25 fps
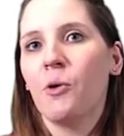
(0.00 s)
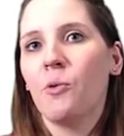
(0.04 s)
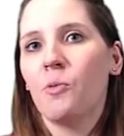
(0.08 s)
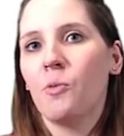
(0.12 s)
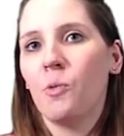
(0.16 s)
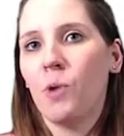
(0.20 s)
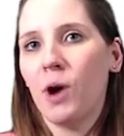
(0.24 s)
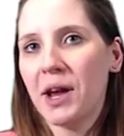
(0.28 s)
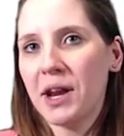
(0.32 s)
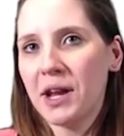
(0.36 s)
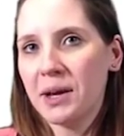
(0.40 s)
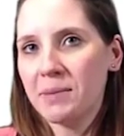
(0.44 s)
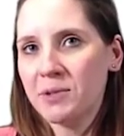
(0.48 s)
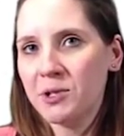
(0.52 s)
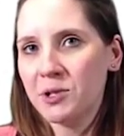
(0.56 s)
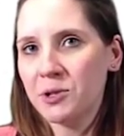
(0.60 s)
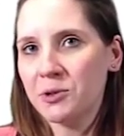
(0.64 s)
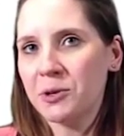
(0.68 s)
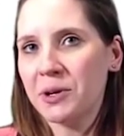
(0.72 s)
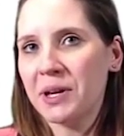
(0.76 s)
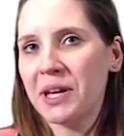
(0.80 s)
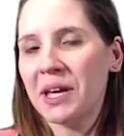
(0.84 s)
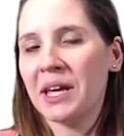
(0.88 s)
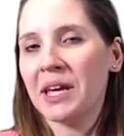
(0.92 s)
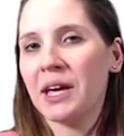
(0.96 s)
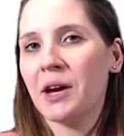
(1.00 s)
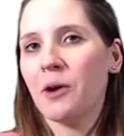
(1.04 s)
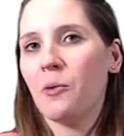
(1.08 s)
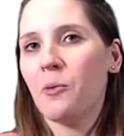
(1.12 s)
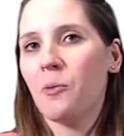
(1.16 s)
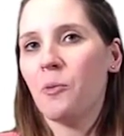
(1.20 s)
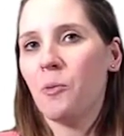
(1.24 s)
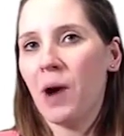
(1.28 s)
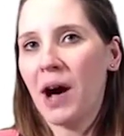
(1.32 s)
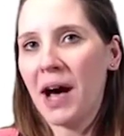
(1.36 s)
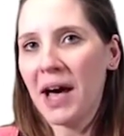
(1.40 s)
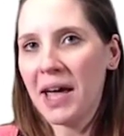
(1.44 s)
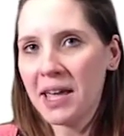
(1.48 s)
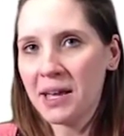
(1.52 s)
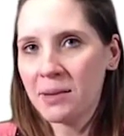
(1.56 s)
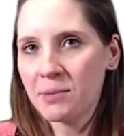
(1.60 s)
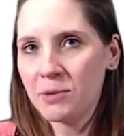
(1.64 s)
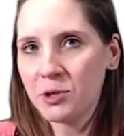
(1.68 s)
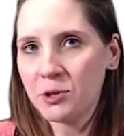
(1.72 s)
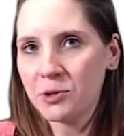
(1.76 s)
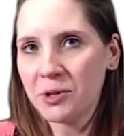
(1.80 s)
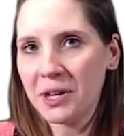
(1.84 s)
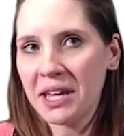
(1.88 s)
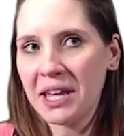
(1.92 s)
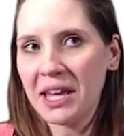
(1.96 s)
what I'm doing, why I'm
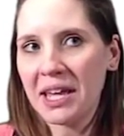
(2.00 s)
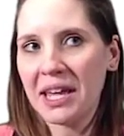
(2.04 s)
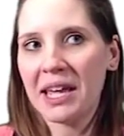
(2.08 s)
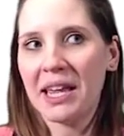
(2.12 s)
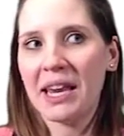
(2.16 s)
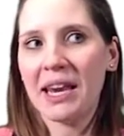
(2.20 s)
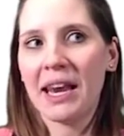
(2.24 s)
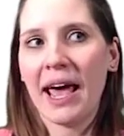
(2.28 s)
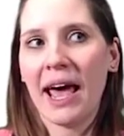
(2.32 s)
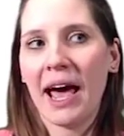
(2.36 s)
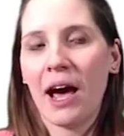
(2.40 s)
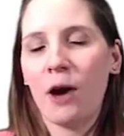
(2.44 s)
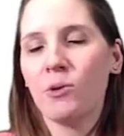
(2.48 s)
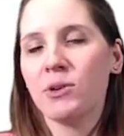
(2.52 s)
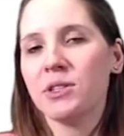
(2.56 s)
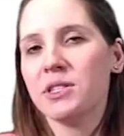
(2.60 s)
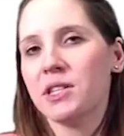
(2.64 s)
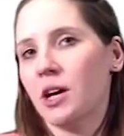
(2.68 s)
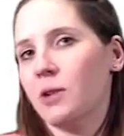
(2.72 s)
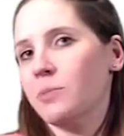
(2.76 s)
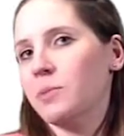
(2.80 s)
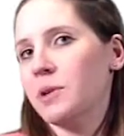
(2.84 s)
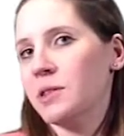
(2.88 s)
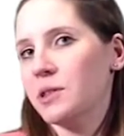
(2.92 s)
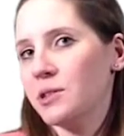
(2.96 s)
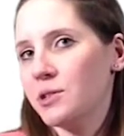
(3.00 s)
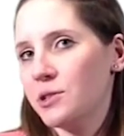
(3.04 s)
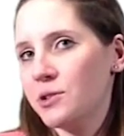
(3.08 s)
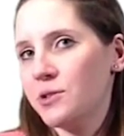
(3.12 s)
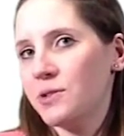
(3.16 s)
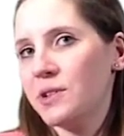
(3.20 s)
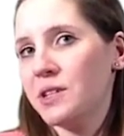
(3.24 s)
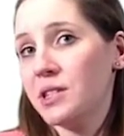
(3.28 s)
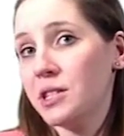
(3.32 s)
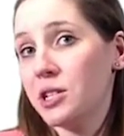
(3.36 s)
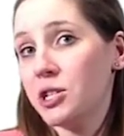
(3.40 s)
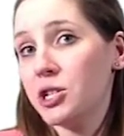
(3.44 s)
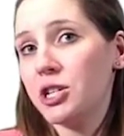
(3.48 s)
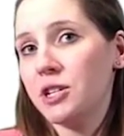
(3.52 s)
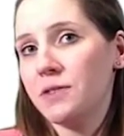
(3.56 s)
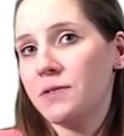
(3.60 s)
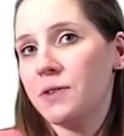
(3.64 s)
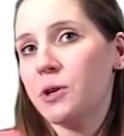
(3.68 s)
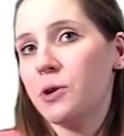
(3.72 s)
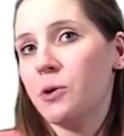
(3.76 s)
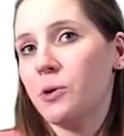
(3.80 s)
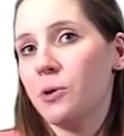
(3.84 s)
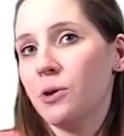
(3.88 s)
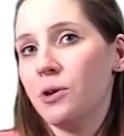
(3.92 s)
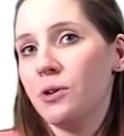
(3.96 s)
doing it, and how it's helping the students achieve
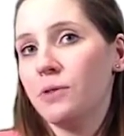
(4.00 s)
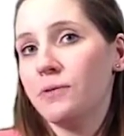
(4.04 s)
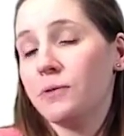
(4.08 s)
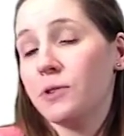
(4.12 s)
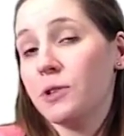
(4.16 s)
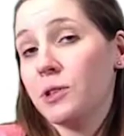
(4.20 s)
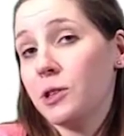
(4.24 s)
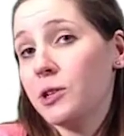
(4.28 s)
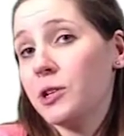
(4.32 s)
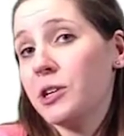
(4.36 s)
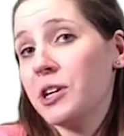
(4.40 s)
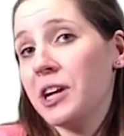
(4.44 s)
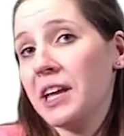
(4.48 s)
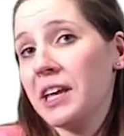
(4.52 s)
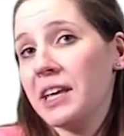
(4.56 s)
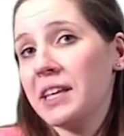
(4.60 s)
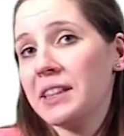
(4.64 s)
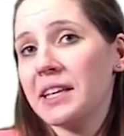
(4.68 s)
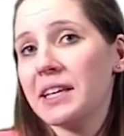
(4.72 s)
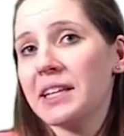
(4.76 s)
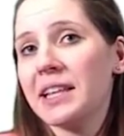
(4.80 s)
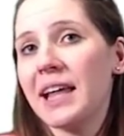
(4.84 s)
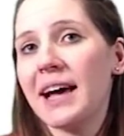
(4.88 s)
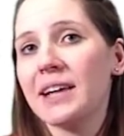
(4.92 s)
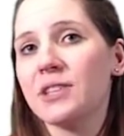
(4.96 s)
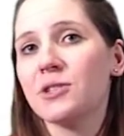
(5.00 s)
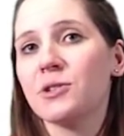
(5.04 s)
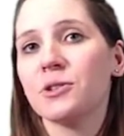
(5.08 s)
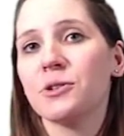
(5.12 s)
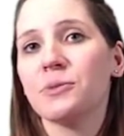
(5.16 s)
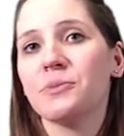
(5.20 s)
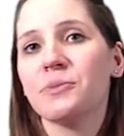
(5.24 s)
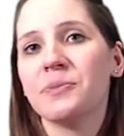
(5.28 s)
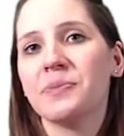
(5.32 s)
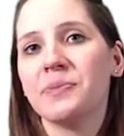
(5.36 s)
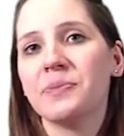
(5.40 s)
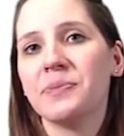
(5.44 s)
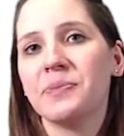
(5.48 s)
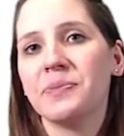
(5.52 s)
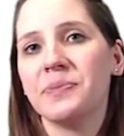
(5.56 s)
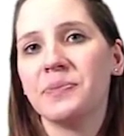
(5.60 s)
a goal for learning in the classroom.